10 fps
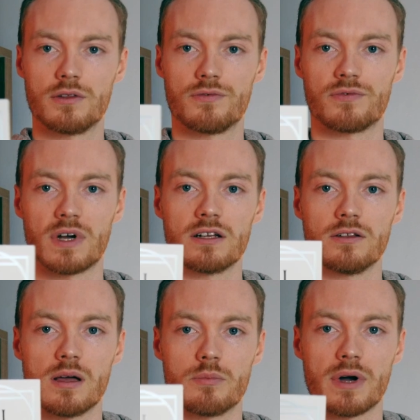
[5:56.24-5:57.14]
The
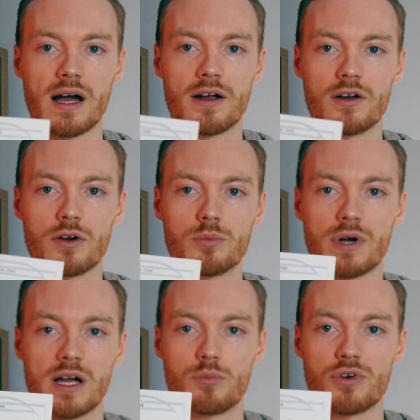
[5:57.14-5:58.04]
Final Empire
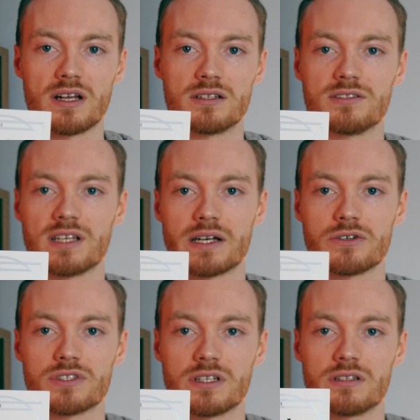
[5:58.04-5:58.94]
by Brandon
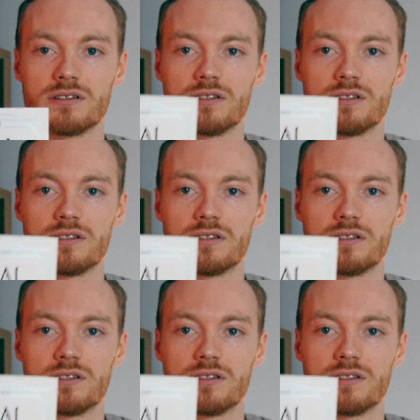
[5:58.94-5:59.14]
Sanderson.